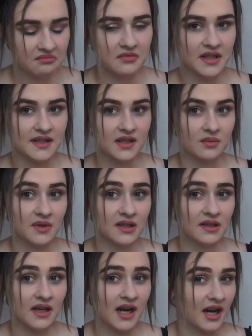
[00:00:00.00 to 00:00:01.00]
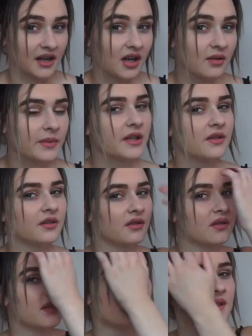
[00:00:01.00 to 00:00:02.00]
makes it a bit harder
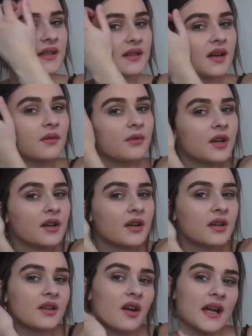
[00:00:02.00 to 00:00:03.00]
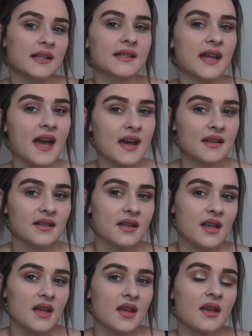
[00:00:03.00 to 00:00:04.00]
because I can't work nights at
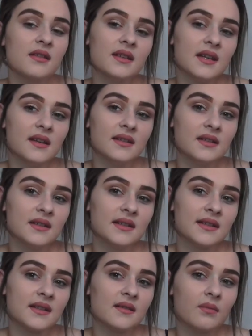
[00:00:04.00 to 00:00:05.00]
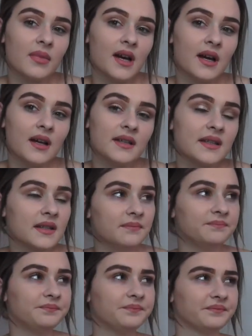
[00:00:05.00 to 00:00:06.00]
the dentist, but
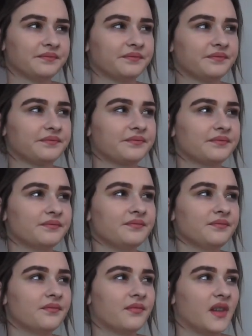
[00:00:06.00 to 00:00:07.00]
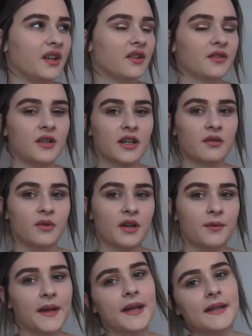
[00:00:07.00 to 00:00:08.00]
you know, I can work
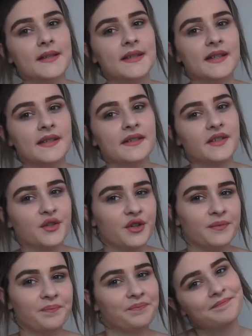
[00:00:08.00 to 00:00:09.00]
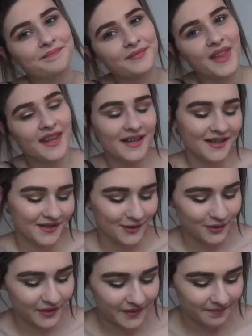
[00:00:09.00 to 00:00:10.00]
weekends, so it's
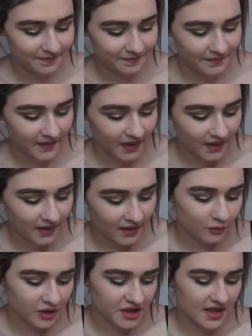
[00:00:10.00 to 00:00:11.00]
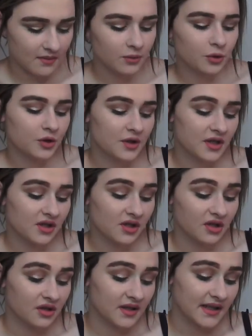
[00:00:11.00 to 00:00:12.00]
all good. What shampoo do
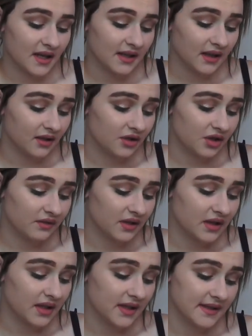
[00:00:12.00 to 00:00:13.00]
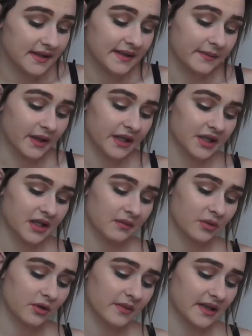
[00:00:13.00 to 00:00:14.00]
you use? I need a new one since my
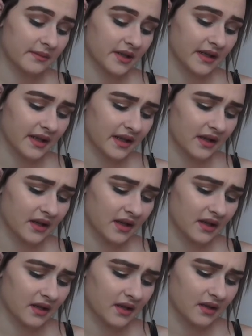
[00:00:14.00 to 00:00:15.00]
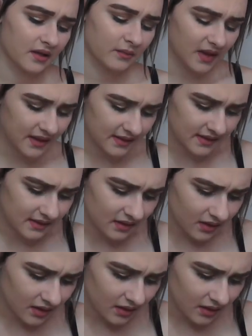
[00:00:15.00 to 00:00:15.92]
shampoo makes my hair makes